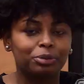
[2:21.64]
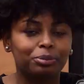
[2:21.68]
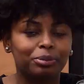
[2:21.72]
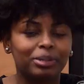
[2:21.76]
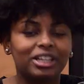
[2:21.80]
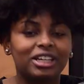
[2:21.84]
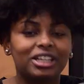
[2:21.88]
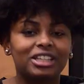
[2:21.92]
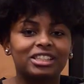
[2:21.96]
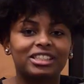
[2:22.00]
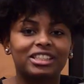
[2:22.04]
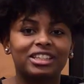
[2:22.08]

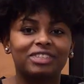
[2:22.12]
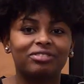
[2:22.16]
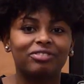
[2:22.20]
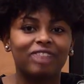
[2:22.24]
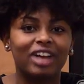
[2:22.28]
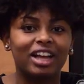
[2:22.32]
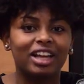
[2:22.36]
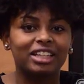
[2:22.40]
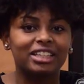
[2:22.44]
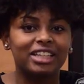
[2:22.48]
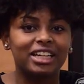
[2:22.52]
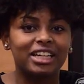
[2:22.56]
because it
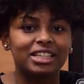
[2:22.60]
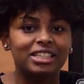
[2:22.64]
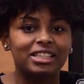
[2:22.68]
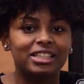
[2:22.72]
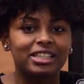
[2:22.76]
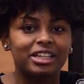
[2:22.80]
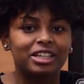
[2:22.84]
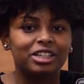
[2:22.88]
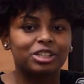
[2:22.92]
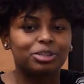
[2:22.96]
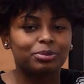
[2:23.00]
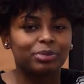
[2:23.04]
invalidates
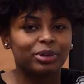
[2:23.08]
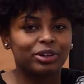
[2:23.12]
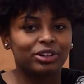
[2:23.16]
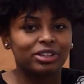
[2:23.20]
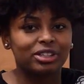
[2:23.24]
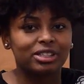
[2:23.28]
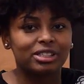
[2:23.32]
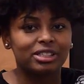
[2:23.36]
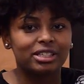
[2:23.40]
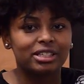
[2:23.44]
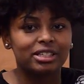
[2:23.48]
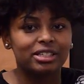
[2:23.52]
the
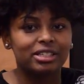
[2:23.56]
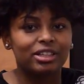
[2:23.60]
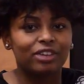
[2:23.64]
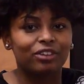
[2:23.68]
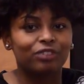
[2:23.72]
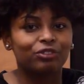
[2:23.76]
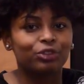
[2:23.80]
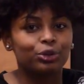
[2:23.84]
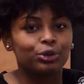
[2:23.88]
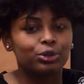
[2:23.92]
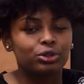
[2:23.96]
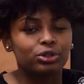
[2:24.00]
experiences
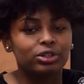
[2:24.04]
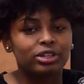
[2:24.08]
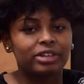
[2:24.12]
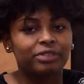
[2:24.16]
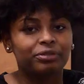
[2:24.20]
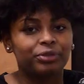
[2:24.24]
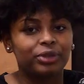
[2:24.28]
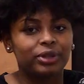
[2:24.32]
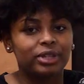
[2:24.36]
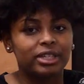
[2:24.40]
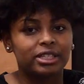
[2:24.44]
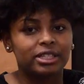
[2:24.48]
of those who
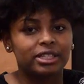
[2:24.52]
live with